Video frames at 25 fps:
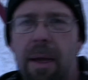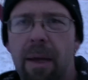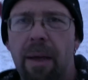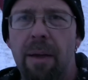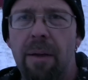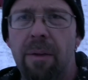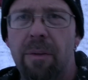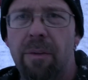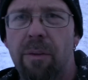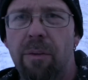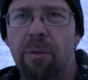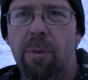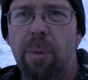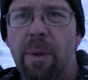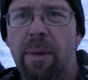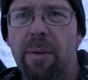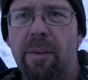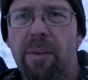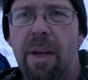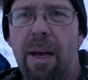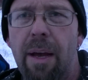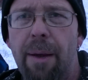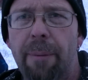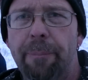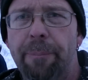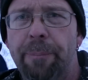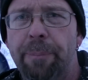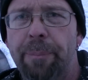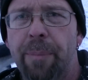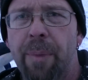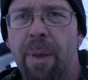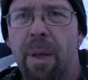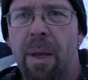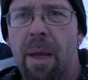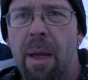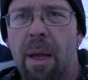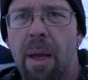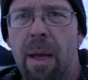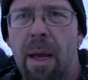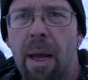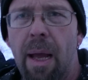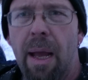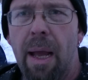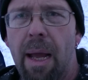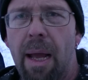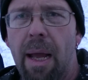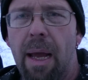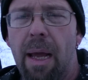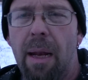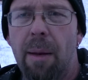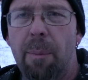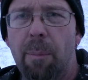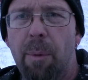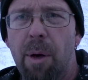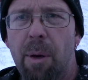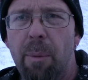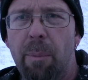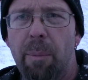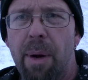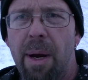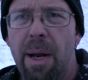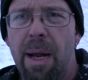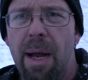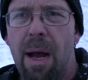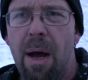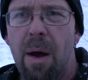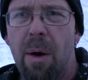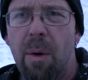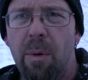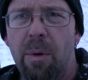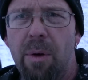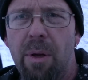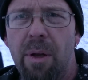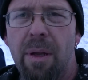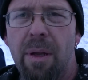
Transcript: is the swing set. And I'm going to bring out,